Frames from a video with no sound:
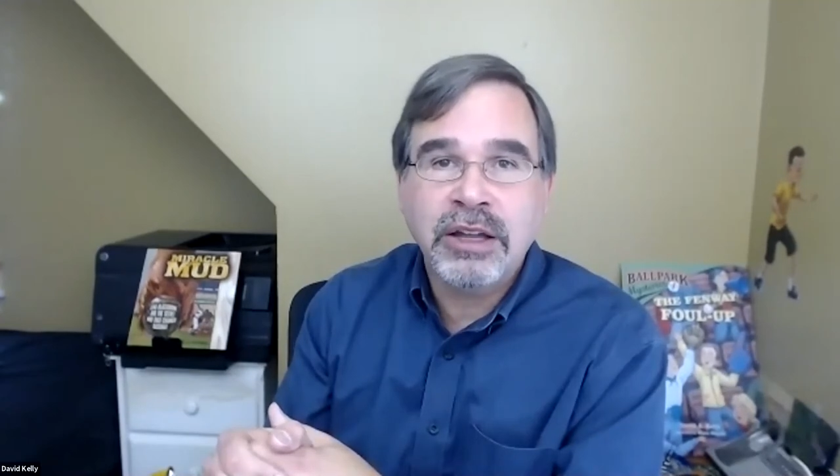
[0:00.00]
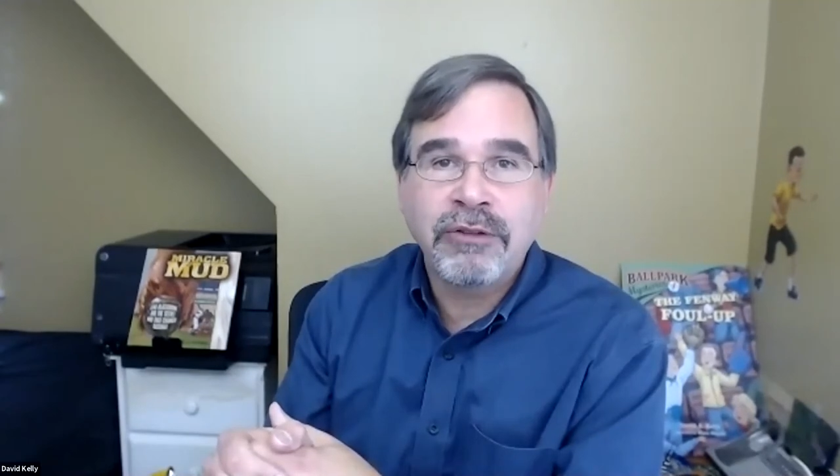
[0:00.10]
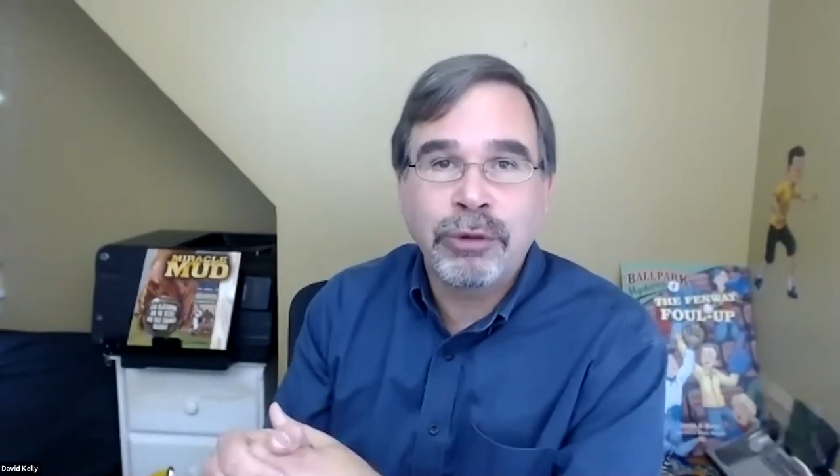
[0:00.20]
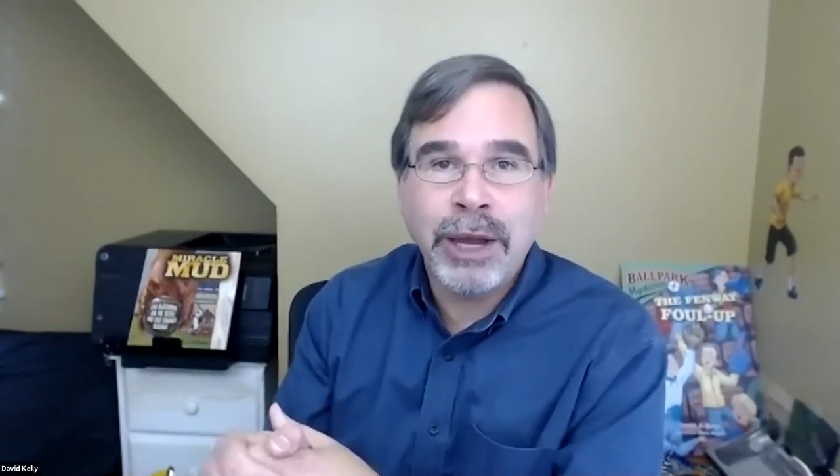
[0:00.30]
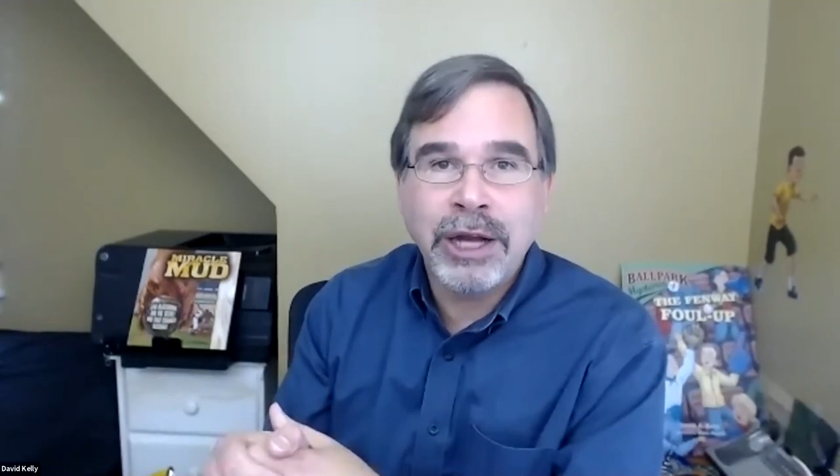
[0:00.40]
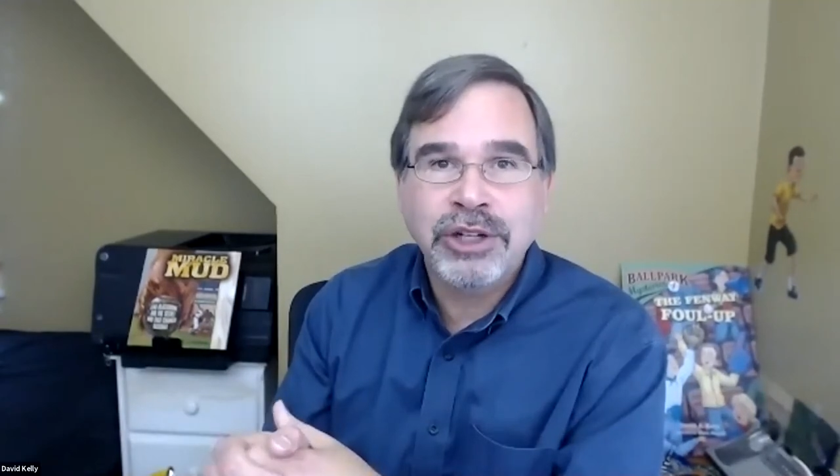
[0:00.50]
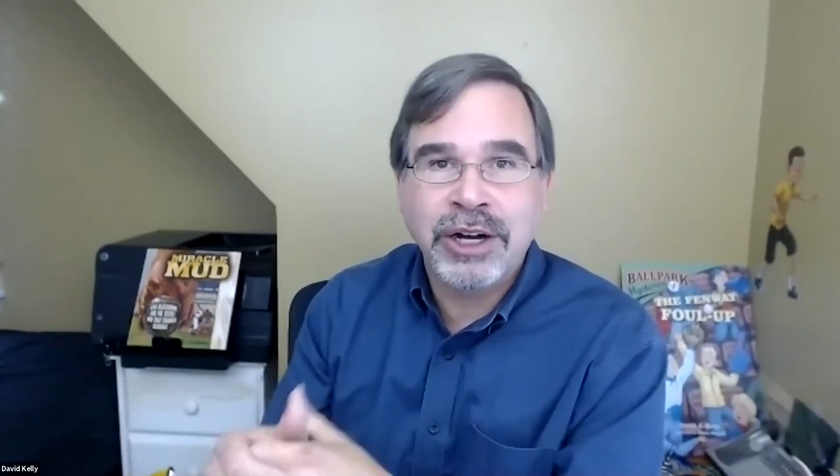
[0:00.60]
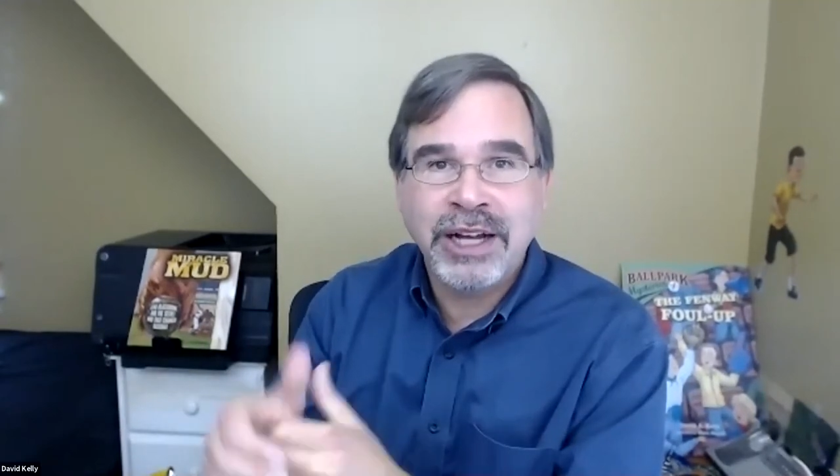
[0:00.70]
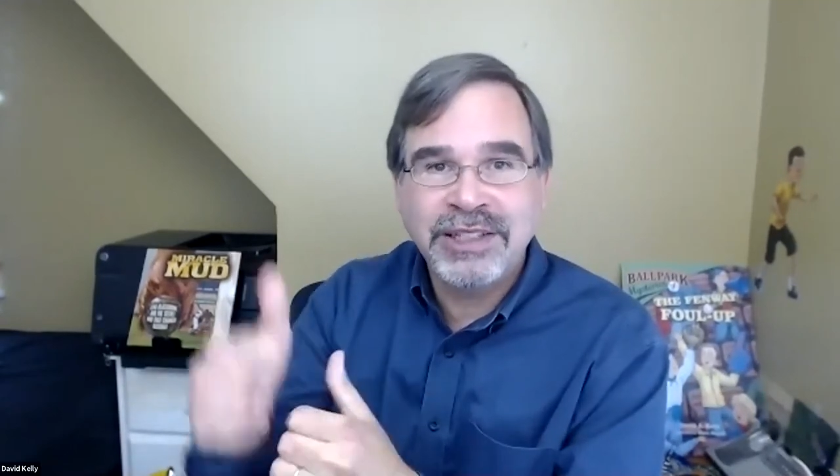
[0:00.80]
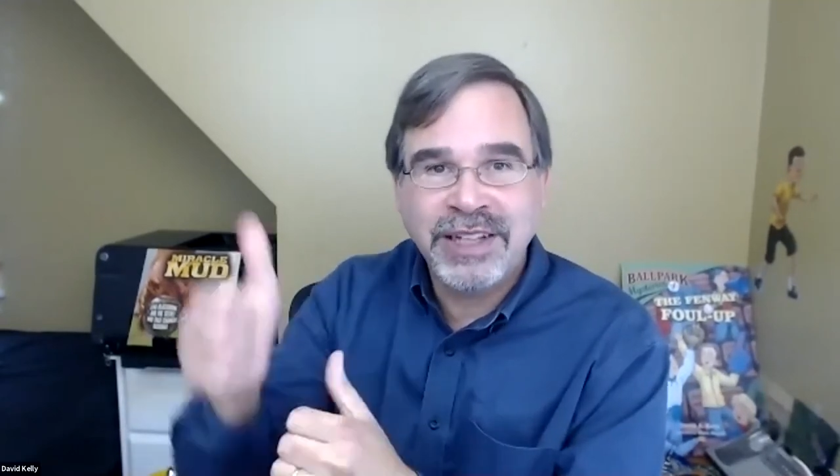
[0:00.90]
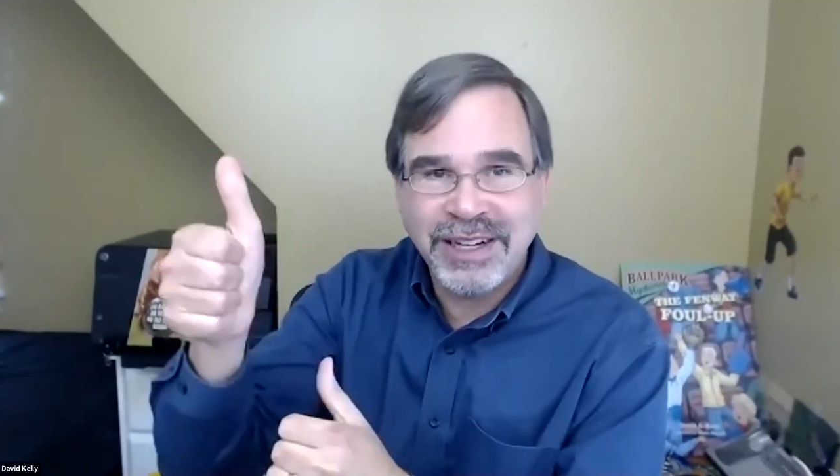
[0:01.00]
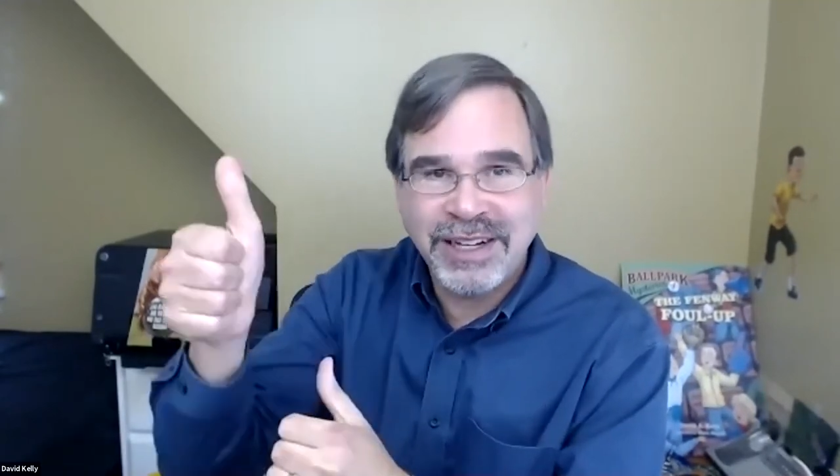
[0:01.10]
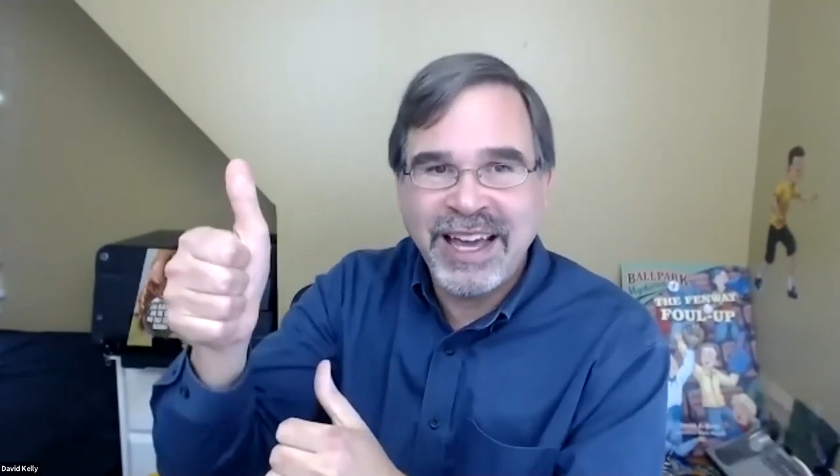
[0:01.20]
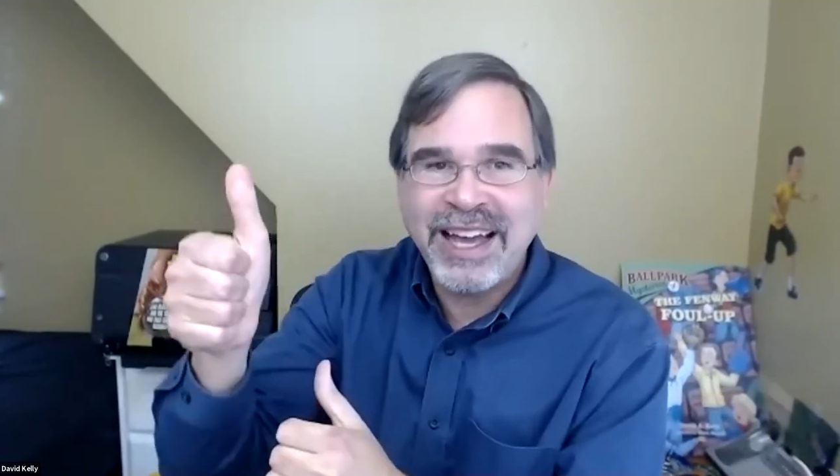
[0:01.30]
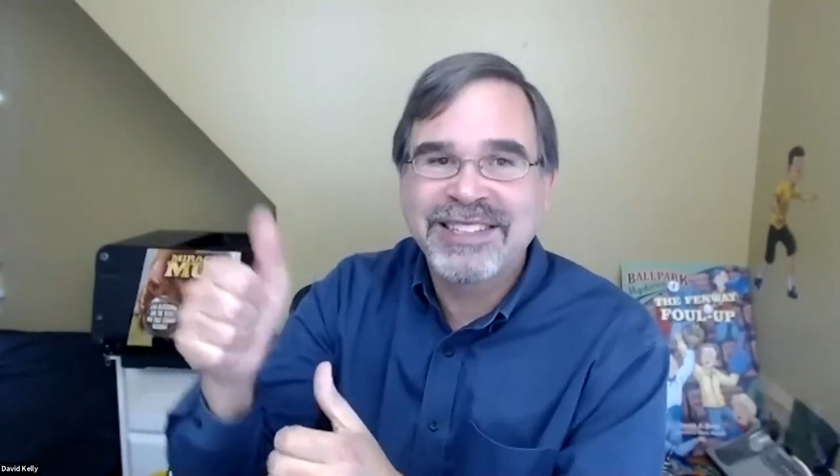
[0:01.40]
information? And I said,
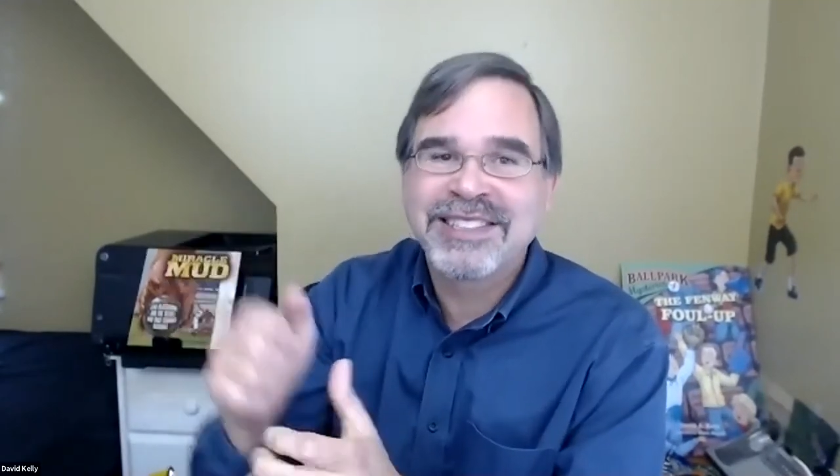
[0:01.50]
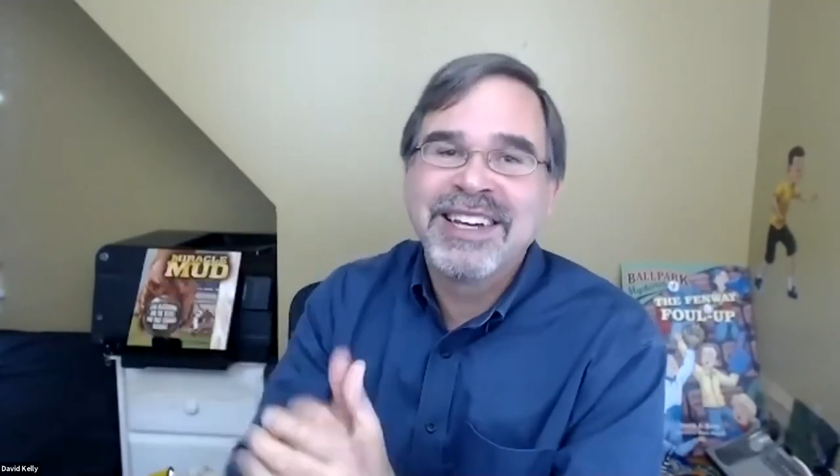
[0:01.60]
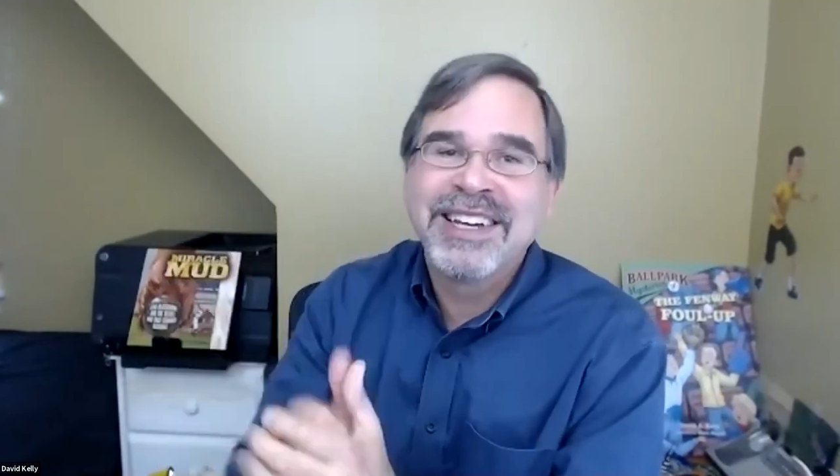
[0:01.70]
yes.